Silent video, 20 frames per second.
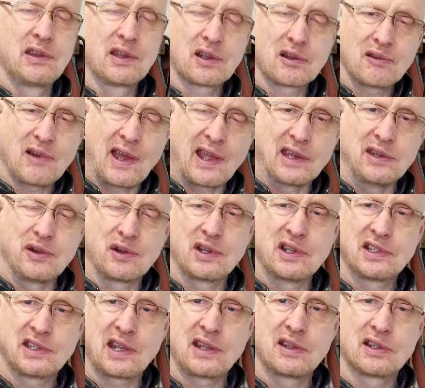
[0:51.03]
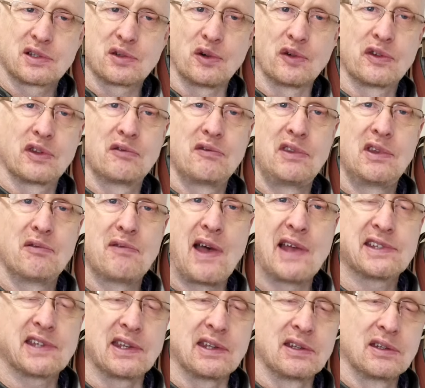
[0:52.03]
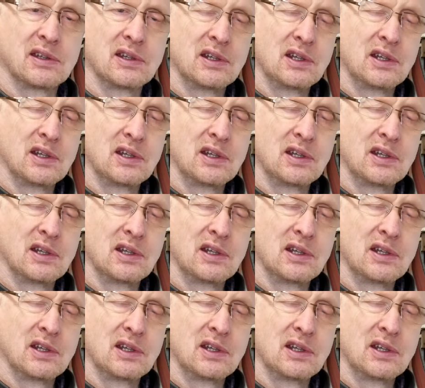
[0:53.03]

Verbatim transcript: the grain, you can see the sort of the resin,